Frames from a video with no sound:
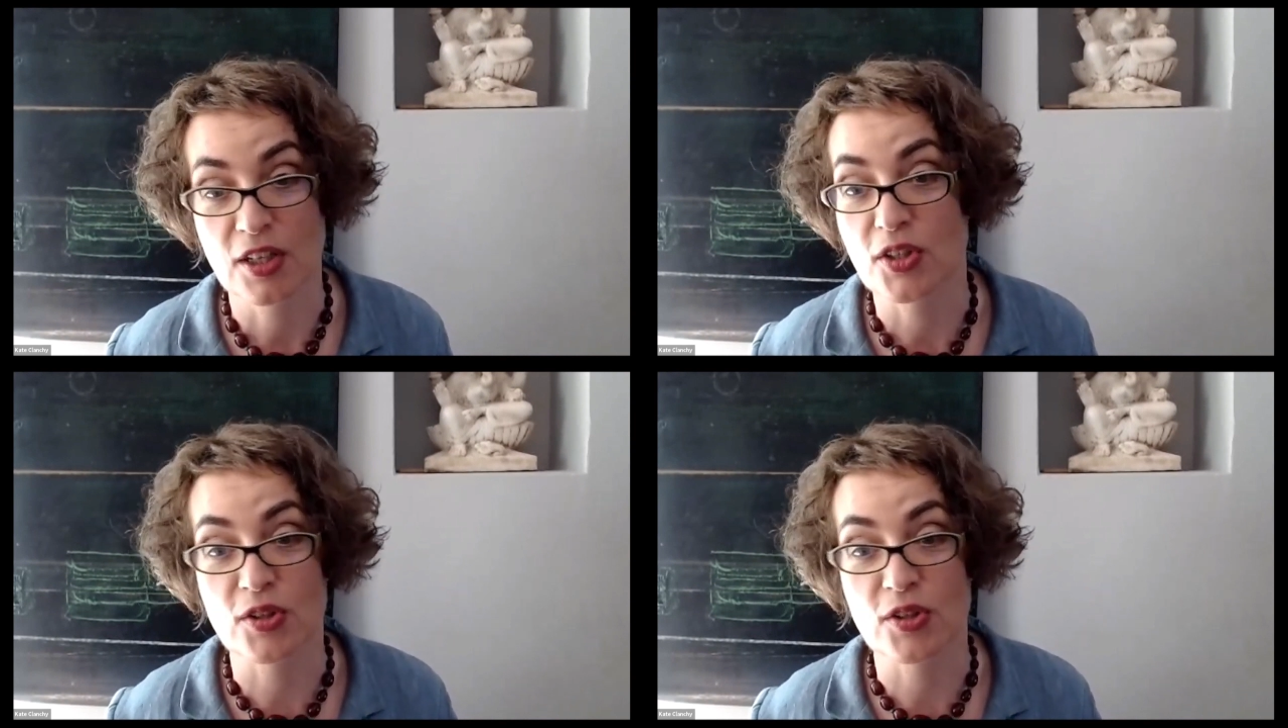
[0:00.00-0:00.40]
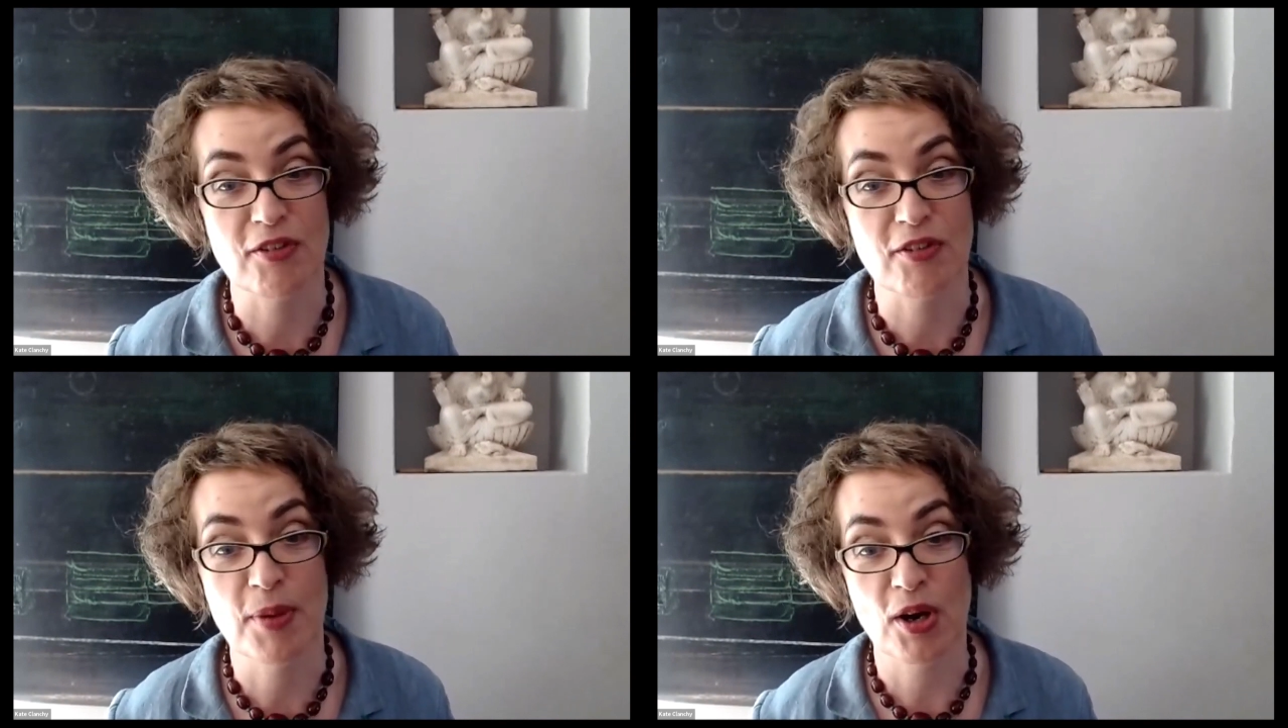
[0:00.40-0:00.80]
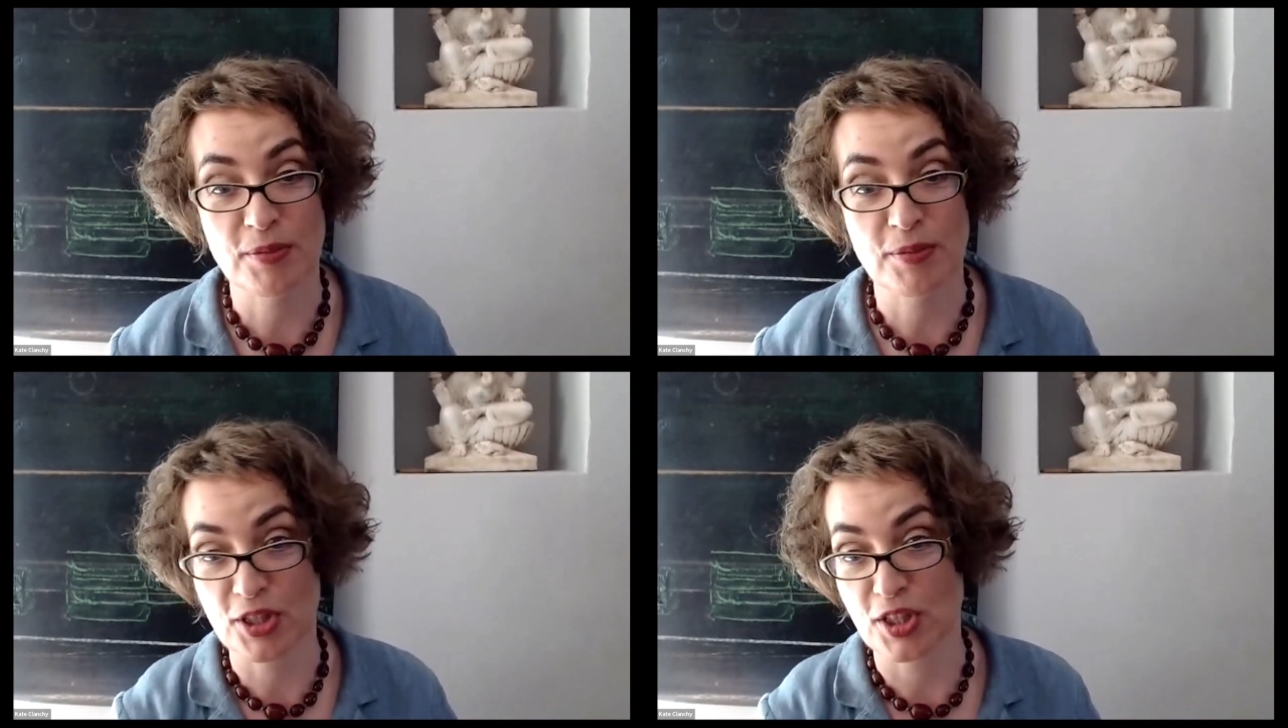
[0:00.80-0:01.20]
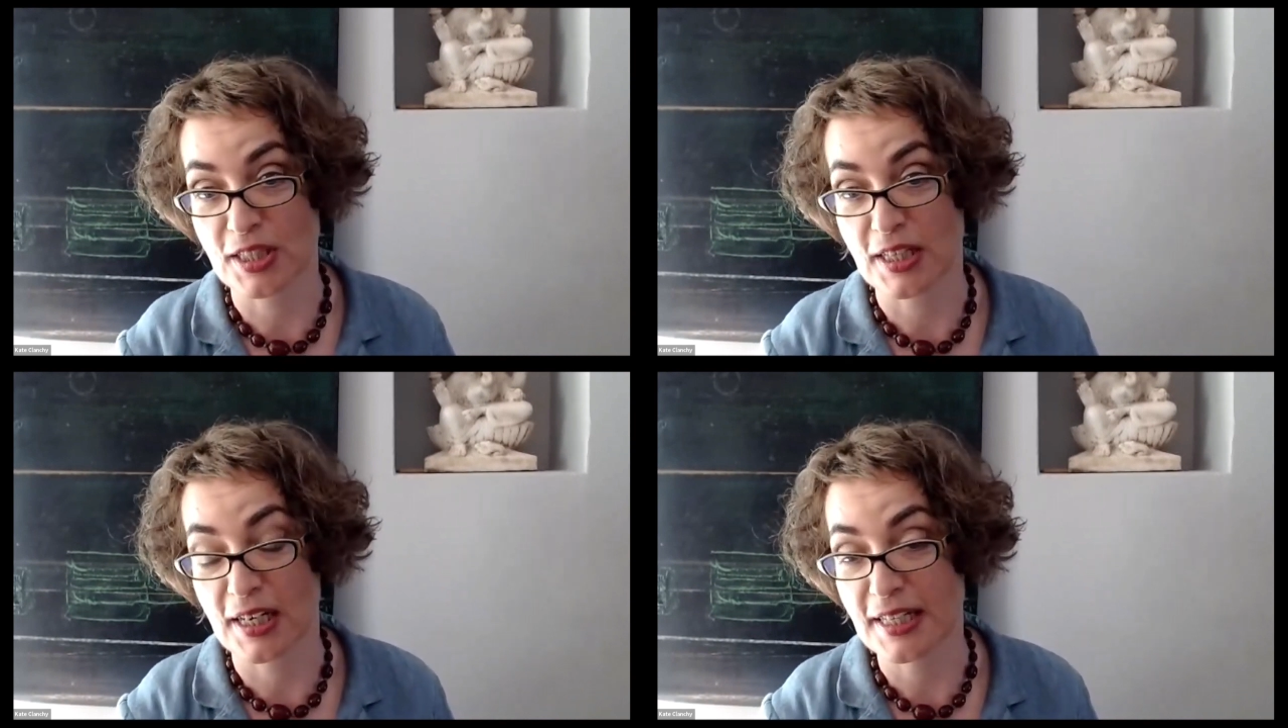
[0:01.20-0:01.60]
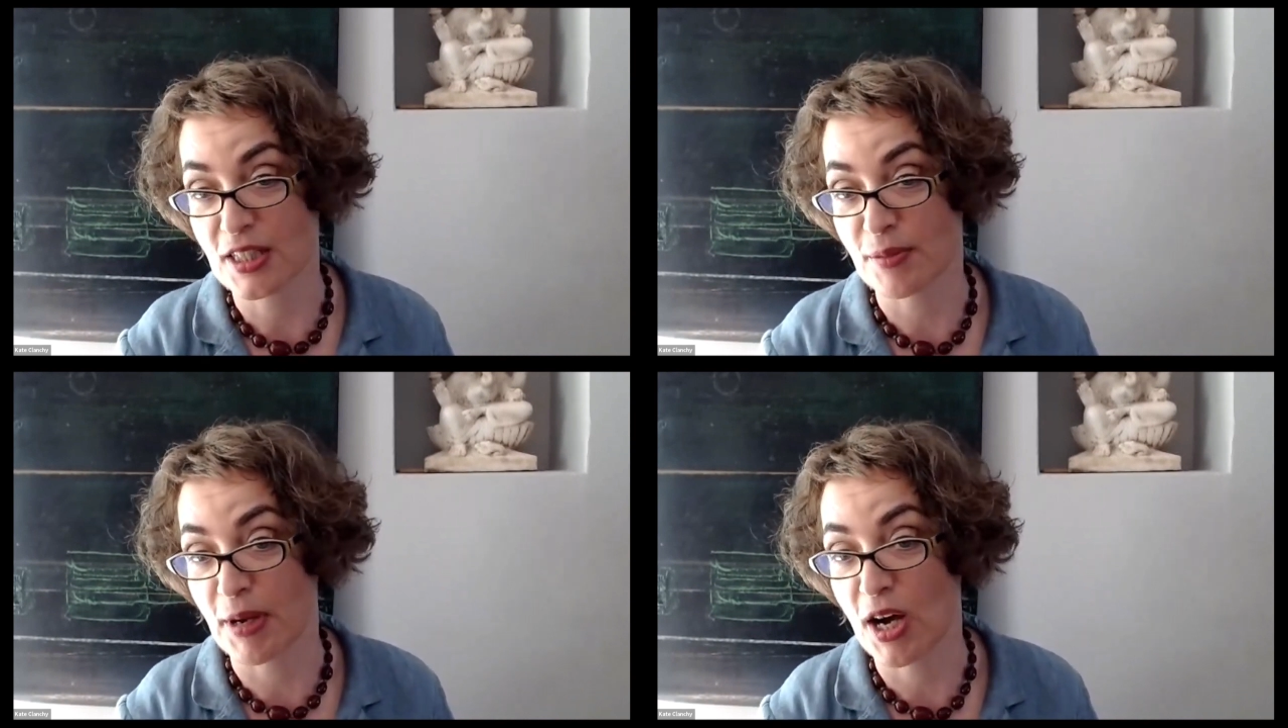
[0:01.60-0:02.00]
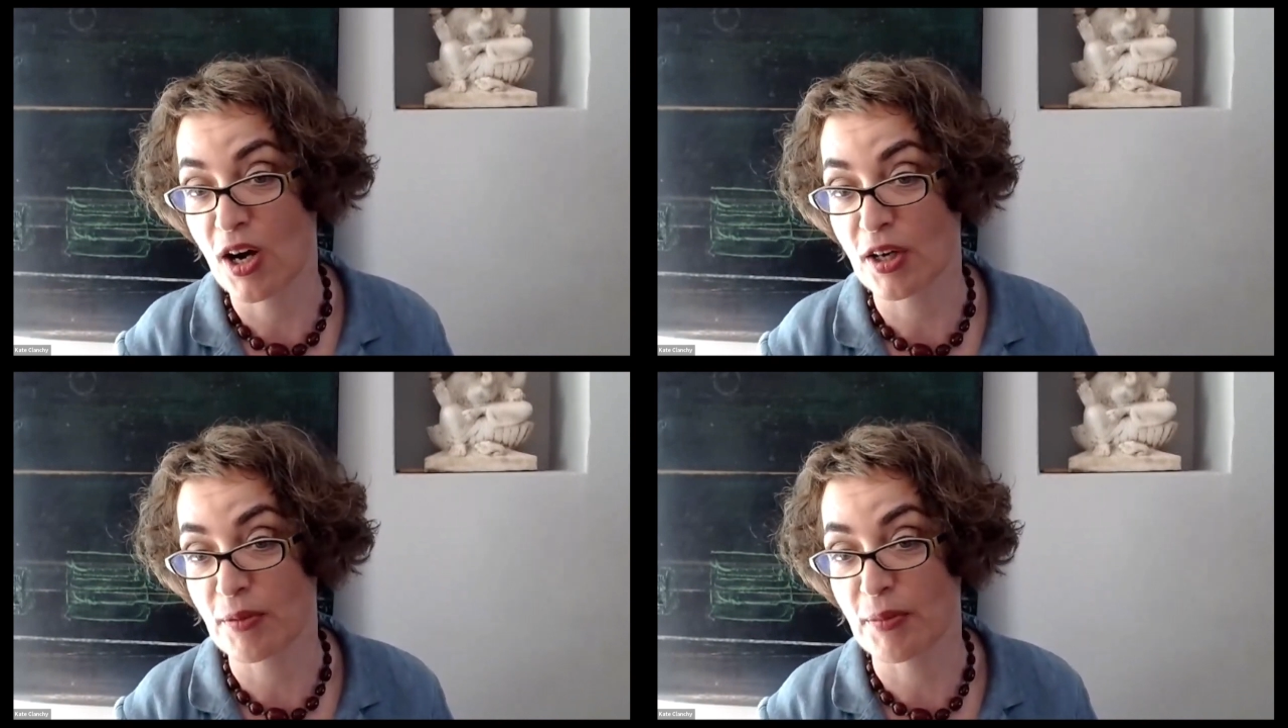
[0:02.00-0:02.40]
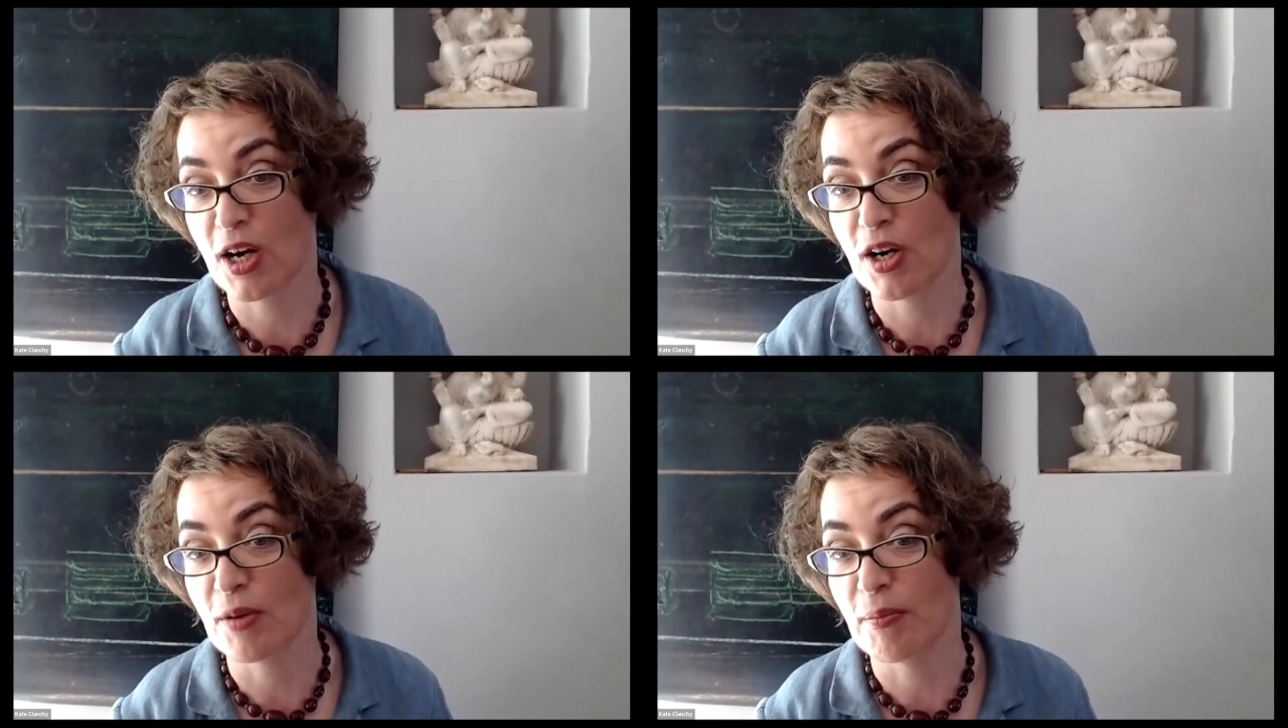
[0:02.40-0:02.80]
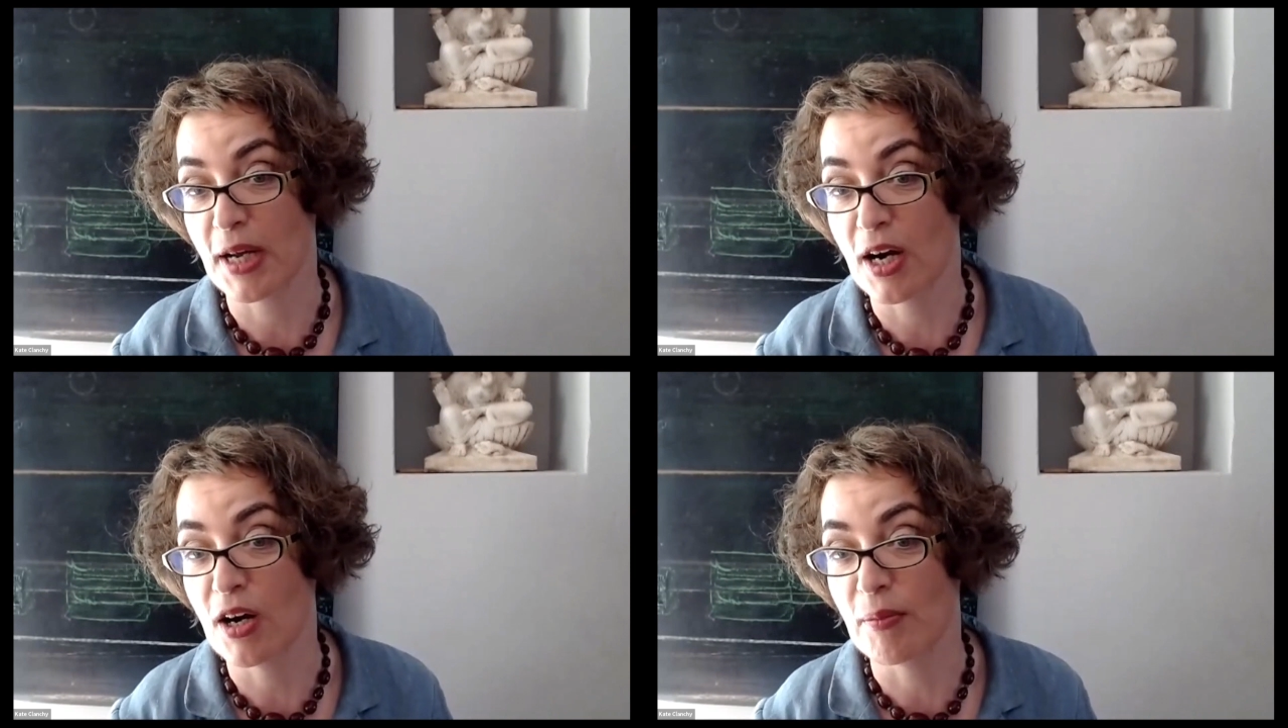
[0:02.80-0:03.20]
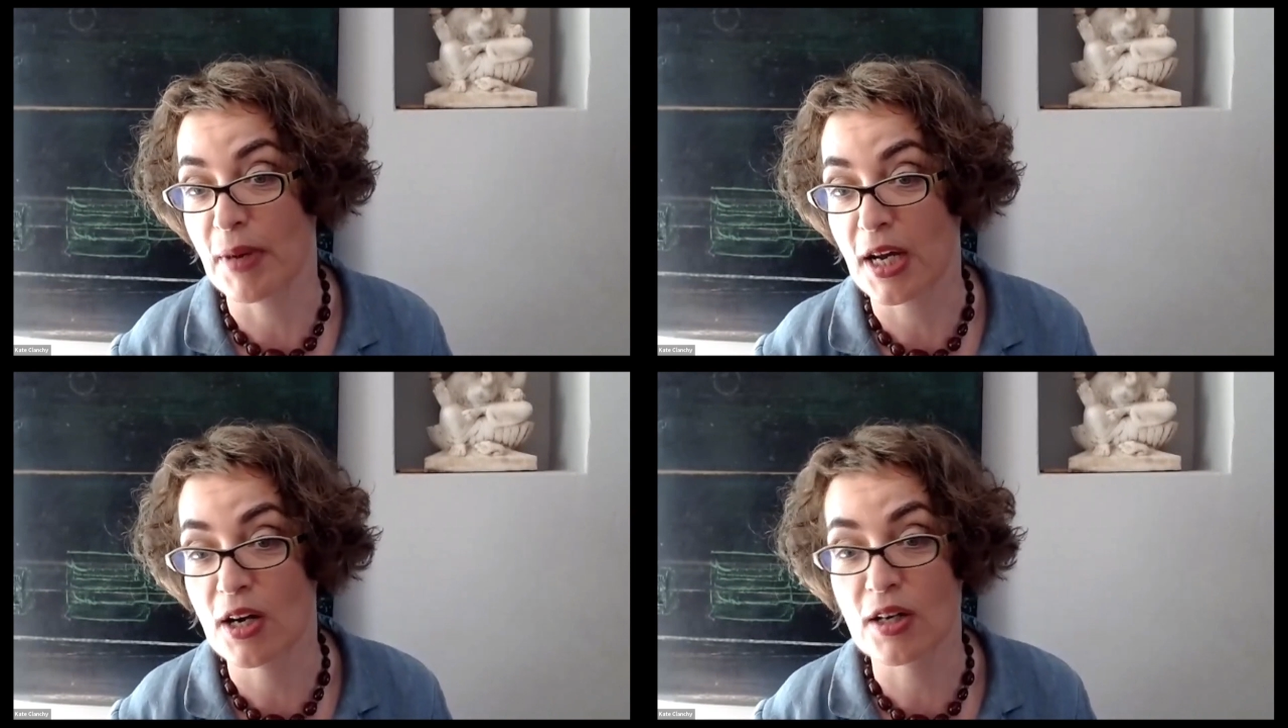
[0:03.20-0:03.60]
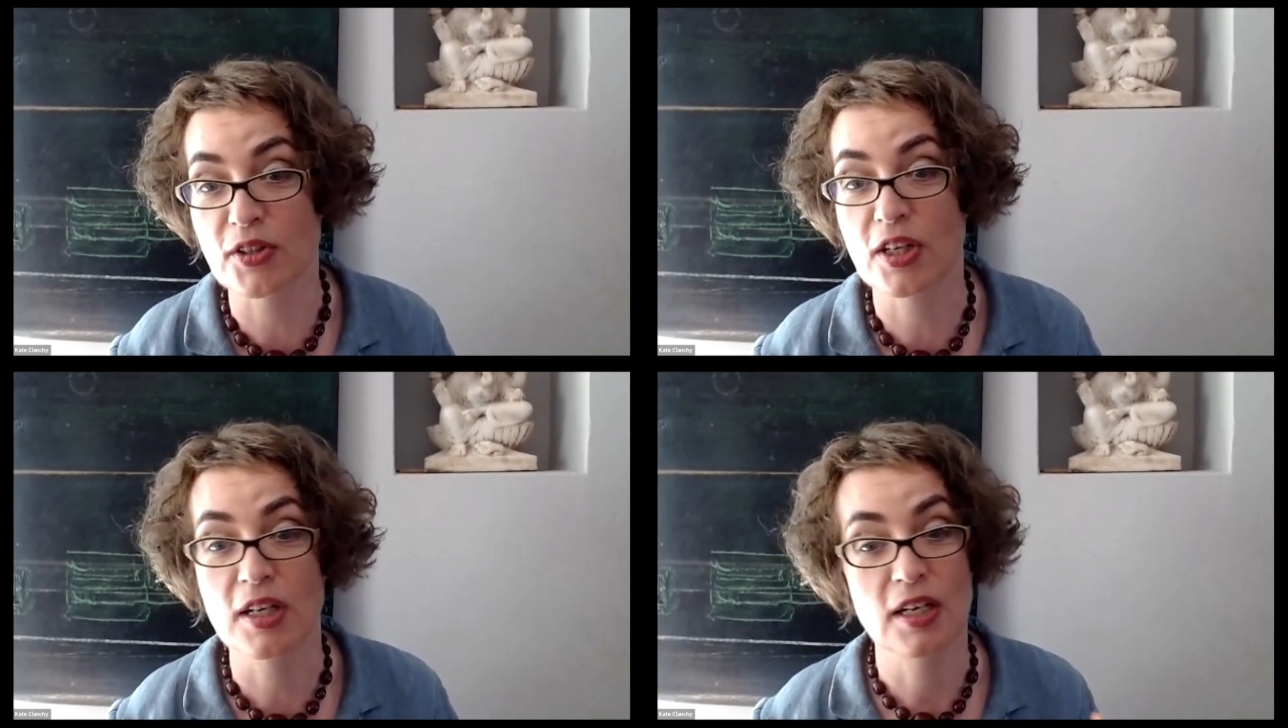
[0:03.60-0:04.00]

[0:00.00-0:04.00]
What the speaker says: you can have a poem that's just a list: my heart, my heart, my heart, my heart,